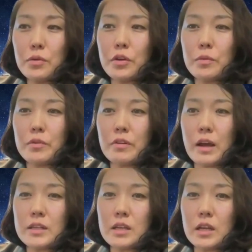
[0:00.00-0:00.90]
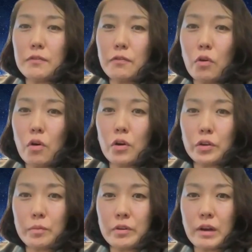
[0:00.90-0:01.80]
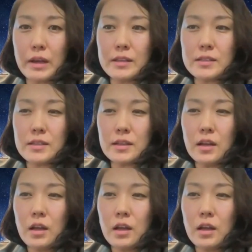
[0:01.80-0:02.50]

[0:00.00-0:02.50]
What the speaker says: human rights and for human rights.